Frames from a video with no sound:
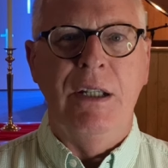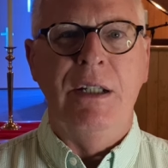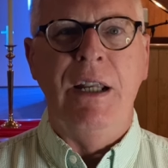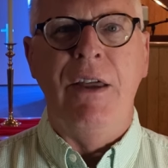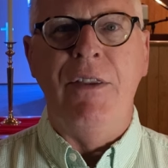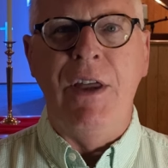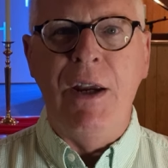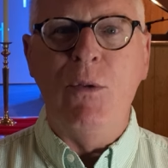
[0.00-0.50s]

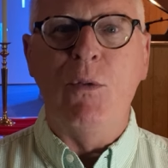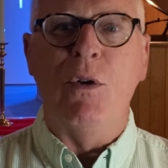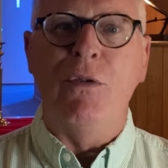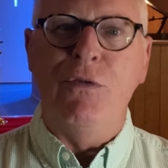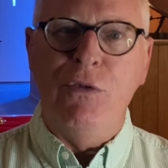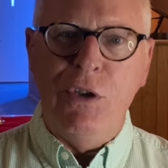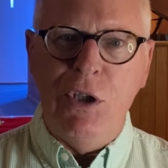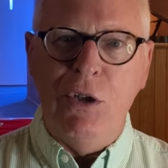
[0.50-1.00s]
Now they
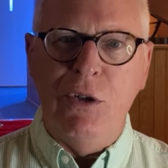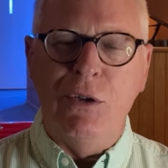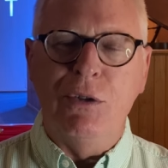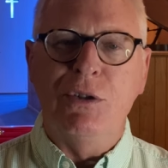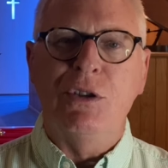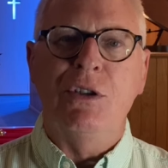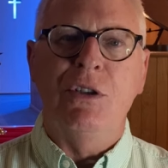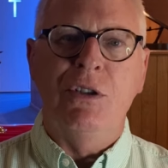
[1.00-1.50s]

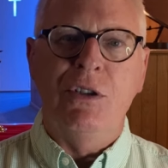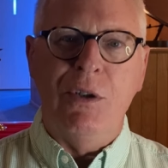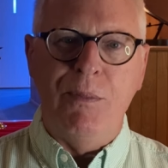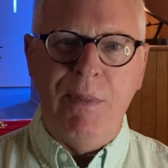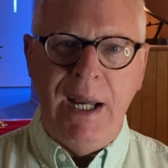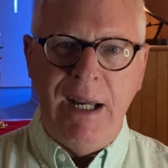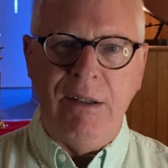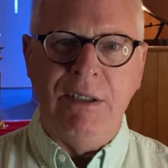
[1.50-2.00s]
refused to
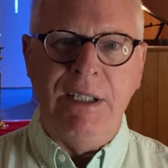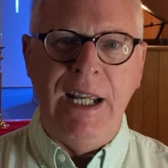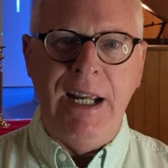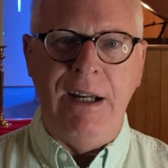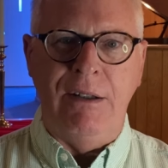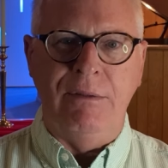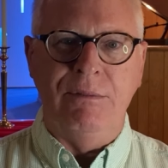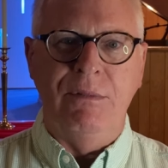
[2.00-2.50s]
bow
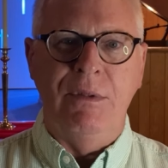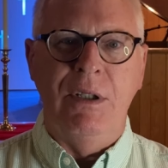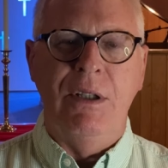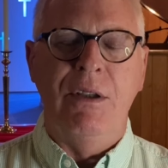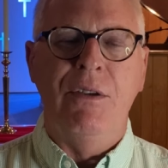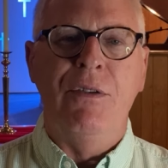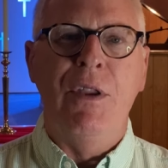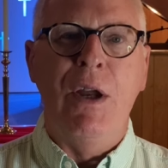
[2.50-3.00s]
down.
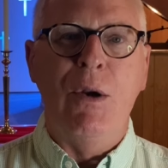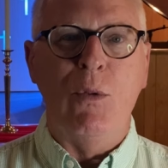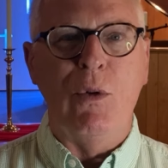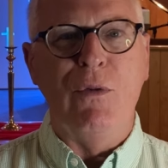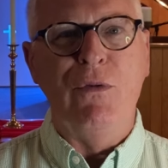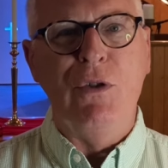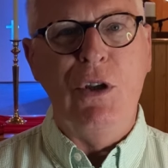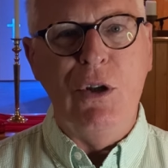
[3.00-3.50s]
They
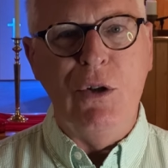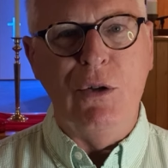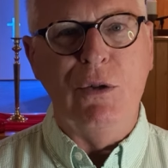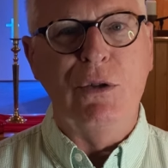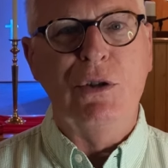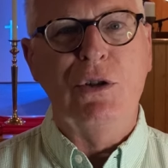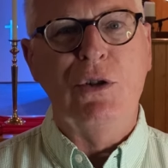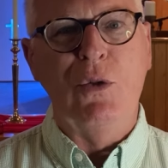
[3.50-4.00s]

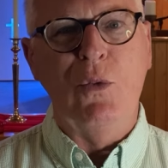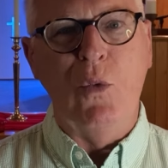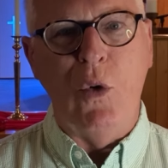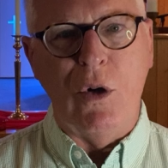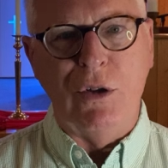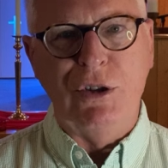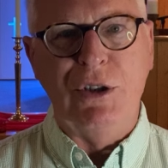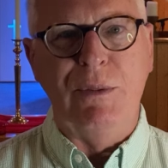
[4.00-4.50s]
refused to
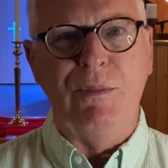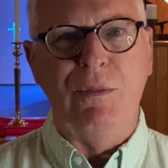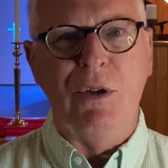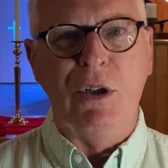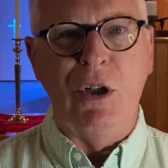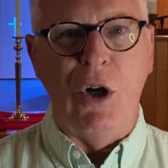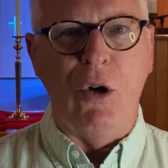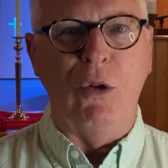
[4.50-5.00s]
worship
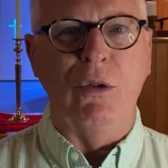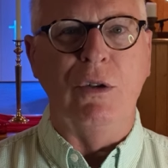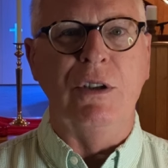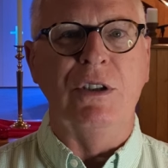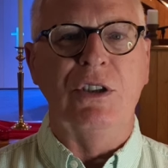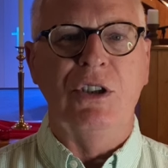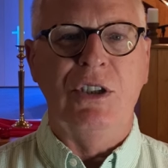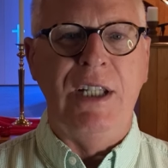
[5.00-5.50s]
the
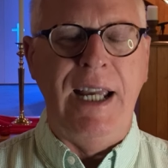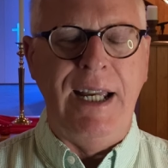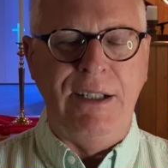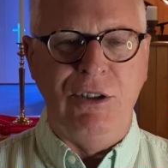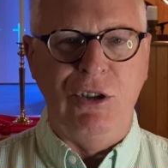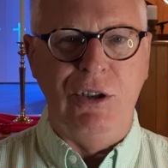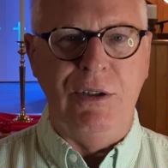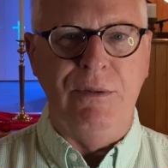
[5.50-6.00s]
golden
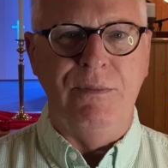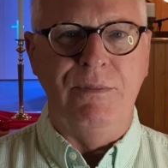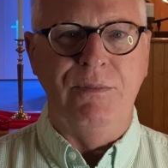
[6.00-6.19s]
statue.